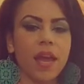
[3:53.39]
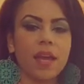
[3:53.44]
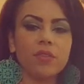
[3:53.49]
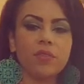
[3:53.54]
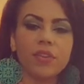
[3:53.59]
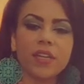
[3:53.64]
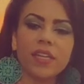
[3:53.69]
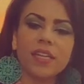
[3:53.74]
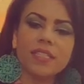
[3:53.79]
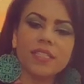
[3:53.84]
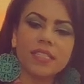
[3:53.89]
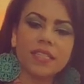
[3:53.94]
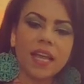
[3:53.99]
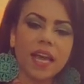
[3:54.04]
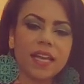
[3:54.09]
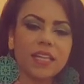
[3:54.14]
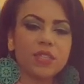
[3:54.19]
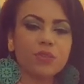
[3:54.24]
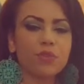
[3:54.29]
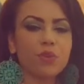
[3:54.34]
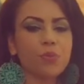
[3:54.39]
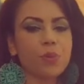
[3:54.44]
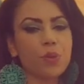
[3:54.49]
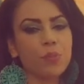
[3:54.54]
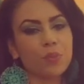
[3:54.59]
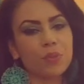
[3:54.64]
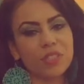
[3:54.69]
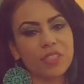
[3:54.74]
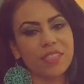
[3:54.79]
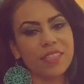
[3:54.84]
And Venus likes for
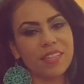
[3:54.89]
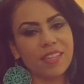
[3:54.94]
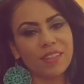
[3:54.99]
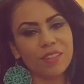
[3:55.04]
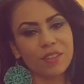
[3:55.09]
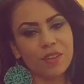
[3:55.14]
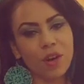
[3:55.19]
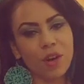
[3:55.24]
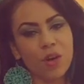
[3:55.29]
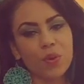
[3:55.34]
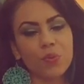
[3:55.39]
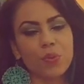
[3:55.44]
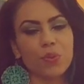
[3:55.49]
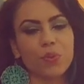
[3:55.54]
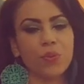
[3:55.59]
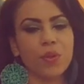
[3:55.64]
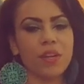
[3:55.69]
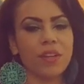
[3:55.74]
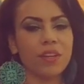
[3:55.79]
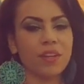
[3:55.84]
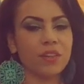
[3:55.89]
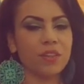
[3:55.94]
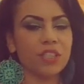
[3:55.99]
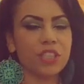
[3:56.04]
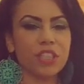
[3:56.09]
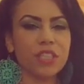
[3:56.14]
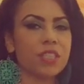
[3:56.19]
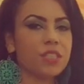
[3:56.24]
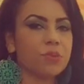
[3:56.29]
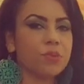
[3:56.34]
people to get along with one another.
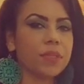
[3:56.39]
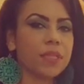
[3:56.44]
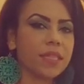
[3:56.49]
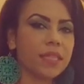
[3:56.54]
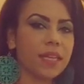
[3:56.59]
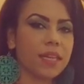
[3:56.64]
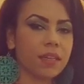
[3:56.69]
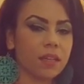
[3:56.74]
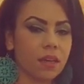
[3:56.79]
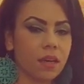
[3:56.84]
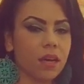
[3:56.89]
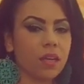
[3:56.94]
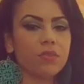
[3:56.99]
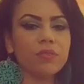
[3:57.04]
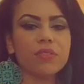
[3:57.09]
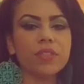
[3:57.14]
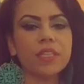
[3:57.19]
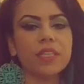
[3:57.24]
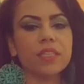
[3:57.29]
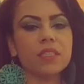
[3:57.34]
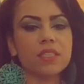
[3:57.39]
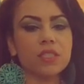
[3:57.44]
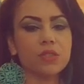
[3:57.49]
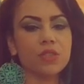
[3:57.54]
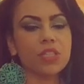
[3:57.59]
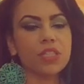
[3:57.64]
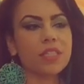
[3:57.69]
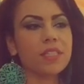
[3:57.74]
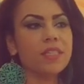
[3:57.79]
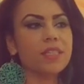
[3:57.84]
She doesn't really like conflict, so
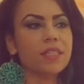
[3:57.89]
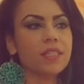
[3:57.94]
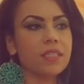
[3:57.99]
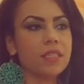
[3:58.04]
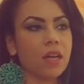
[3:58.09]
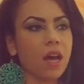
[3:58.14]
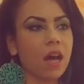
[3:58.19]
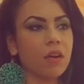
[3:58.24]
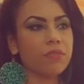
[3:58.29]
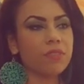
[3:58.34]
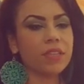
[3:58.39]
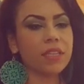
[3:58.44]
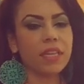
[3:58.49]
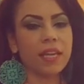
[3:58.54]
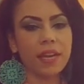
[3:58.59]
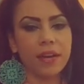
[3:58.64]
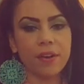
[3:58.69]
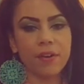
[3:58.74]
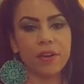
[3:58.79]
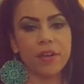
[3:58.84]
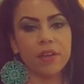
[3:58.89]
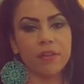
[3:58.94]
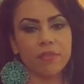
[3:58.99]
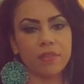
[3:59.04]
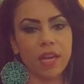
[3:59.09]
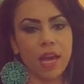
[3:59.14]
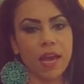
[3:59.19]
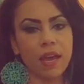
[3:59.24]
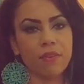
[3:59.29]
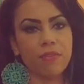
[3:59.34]
she's going to soften the area of
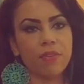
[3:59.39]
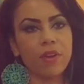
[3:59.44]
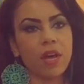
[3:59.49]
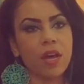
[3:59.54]
life